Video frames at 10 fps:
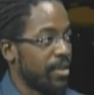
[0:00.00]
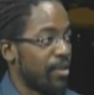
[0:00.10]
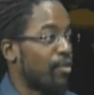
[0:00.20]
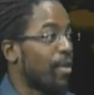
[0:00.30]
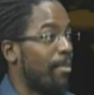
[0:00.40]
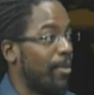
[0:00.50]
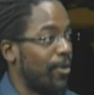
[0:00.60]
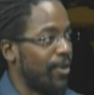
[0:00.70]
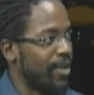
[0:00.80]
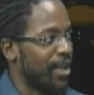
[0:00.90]

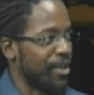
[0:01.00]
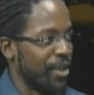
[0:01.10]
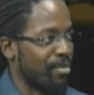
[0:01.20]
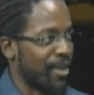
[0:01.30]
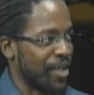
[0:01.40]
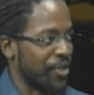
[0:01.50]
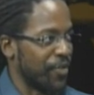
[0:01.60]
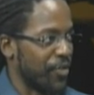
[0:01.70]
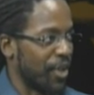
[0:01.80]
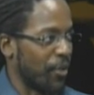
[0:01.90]
crumble under the pressure of
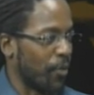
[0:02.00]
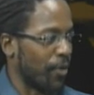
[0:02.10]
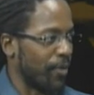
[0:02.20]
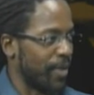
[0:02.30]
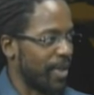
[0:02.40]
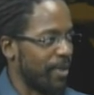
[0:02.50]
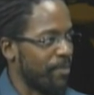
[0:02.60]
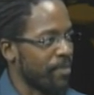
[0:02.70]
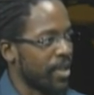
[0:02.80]
trying to work with them.